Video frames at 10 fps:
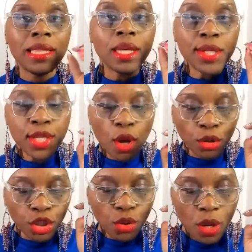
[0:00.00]
the
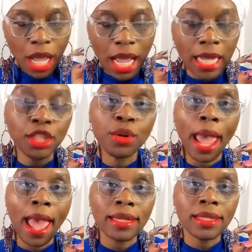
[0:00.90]
social
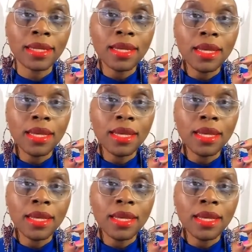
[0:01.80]
contract.